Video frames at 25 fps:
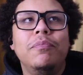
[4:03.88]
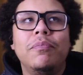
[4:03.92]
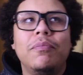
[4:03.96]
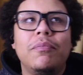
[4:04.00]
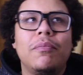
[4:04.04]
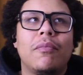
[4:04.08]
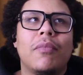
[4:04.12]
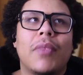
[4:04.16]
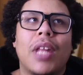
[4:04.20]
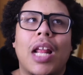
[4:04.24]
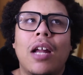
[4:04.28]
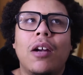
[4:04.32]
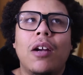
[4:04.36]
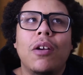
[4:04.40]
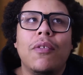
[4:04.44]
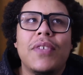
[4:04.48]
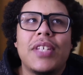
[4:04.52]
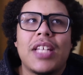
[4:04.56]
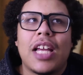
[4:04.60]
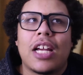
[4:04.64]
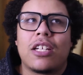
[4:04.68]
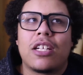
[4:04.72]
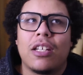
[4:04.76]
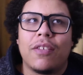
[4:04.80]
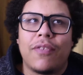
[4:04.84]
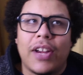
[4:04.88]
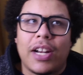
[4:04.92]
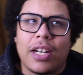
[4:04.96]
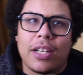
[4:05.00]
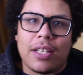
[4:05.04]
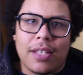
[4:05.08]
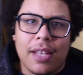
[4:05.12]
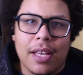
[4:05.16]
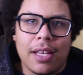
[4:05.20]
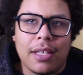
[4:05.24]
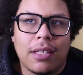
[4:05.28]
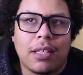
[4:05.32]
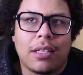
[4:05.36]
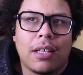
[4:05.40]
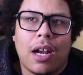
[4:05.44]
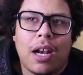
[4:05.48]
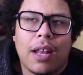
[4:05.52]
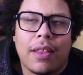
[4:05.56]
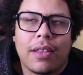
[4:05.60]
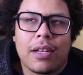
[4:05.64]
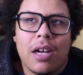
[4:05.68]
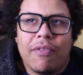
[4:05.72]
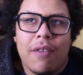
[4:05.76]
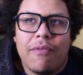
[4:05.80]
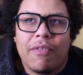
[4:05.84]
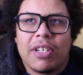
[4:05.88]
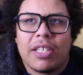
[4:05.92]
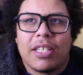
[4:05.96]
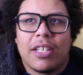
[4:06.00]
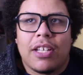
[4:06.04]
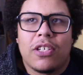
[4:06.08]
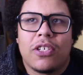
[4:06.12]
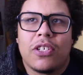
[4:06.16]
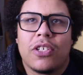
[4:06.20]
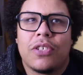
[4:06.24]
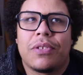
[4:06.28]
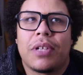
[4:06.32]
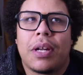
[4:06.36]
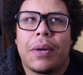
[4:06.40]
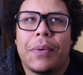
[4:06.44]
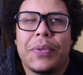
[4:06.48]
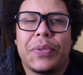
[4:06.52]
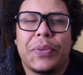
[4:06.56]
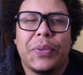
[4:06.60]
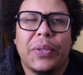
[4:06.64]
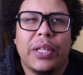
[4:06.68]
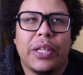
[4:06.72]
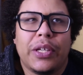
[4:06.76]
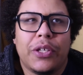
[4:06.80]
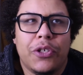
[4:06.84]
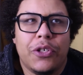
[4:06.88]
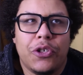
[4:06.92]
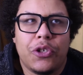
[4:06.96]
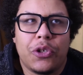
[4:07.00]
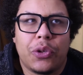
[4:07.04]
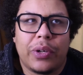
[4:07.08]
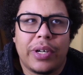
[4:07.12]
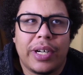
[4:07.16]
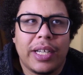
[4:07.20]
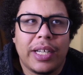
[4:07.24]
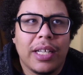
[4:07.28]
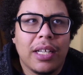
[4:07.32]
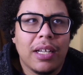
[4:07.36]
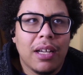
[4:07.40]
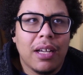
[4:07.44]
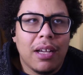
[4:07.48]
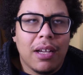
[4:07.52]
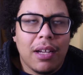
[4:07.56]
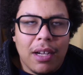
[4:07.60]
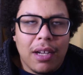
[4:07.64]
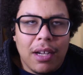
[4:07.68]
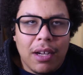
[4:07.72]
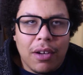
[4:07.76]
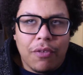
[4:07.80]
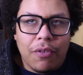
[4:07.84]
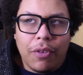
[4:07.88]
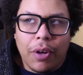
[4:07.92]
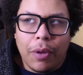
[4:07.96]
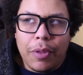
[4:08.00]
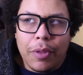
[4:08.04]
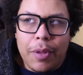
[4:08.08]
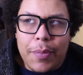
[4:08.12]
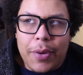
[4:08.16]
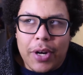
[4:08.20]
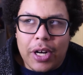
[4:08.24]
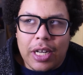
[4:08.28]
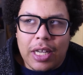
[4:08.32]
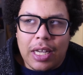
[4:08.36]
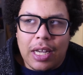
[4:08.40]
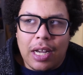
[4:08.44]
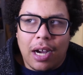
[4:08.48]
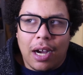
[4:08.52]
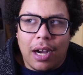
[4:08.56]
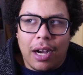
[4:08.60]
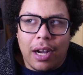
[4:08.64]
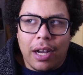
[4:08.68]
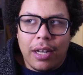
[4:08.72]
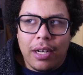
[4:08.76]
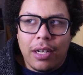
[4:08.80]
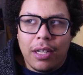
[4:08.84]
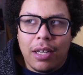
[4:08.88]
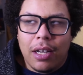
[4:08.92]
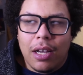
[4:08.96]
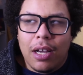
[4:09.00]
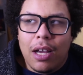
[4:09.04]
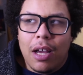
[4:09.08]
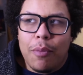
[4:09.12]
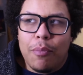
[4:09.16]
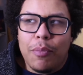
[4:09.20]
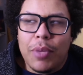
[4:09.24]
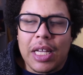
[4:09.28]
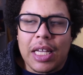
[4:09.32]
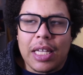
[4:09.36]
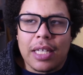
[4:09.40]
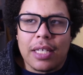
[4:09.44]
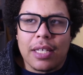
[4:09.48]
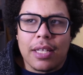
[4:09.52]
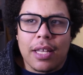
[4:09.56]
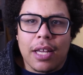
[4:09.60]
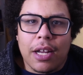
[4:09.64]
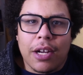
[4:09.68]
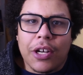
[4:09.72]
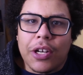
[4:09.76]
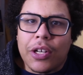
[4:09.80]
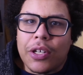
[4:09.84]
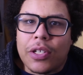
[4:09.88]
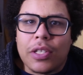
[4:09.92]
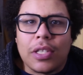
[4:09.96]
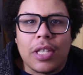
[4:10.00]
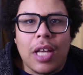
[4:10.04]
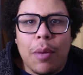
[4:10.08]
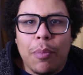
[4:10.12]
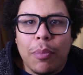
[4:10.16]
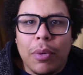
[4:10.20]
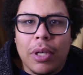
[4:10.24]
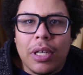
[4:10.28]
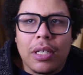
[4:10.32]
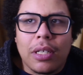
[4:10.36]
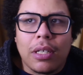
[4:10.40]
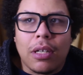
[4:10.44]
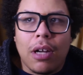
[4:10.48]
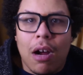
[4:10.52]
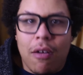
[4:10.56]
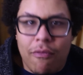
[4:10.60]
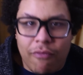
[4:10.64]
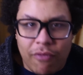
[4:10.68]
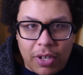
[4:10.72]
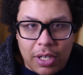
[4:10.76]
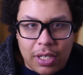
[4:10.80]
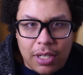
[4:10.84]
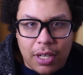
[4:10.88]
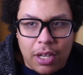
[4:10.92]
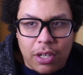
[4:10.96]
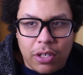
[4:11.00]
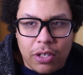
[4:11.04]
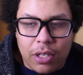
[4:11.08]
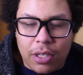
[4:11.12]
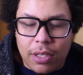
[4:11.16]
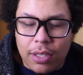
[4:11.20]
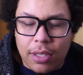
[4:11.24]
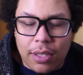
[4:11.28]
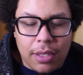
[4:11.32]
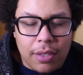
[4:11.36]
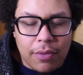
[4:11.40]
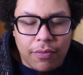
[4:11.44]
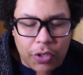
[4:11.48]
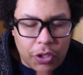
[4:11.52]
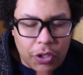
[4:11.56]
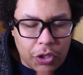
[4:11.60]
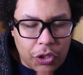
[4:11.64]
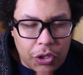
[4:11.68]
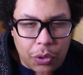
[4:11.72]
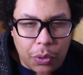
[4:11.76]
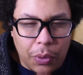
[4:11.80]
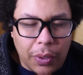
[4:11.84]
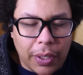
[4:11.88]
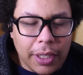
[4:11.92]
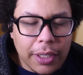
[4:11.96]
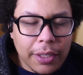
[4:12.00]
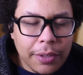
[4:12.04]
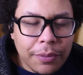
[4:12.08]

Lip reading: I don't know if it's actually fair to say it's a lot of the conversations that I was really enjoying from The Burning God, because they are separate conversations for sure.